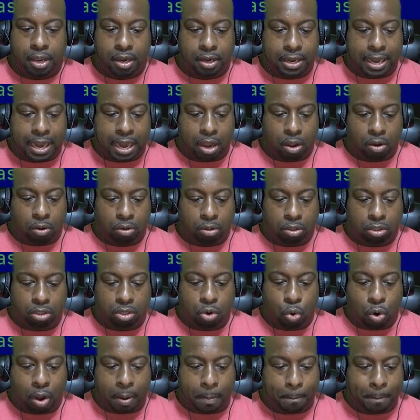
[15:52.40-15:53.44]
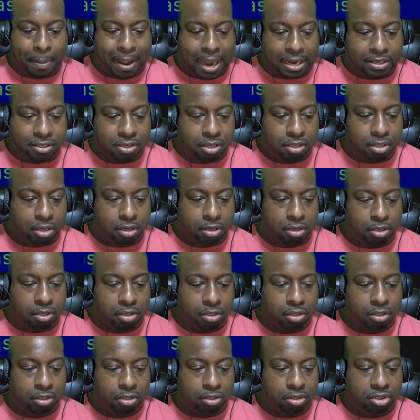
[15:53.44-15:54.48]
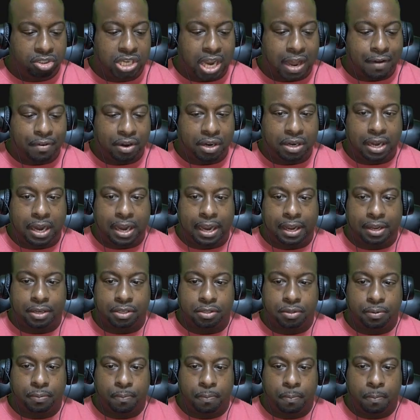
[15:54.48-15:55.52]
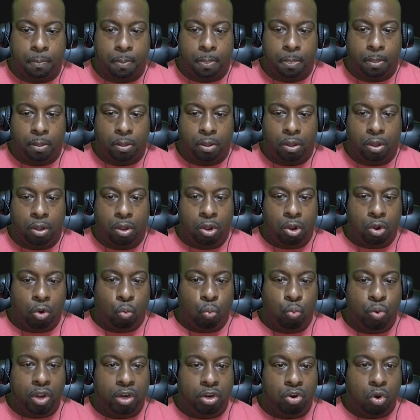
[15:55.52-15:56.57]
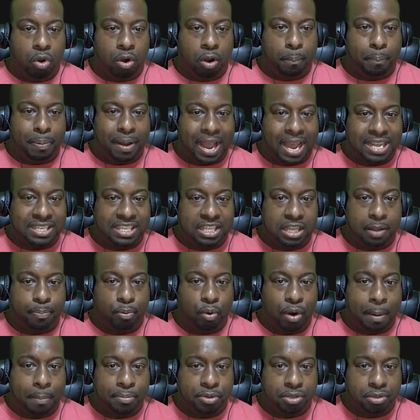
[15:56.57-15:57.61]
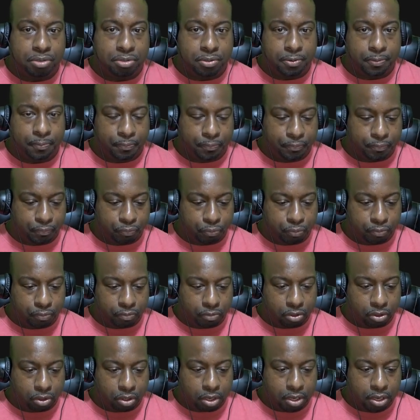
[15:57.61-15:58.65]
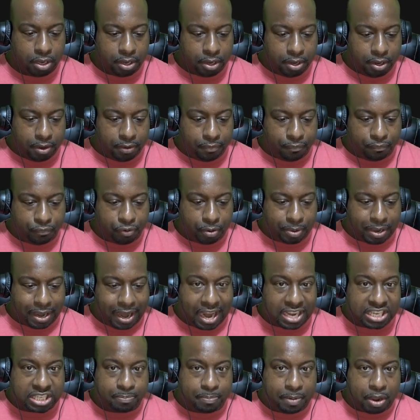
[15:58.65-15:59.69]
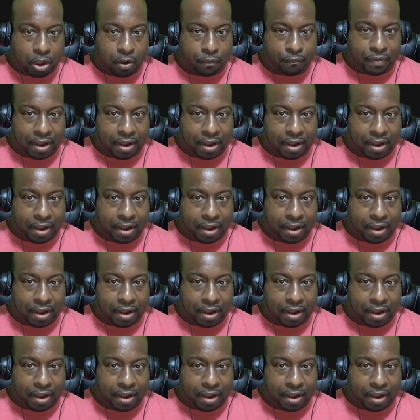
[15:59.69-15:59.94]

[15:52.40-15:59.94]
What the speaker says: Now, going back to the Java class, we're going to pass in the parameters from the XML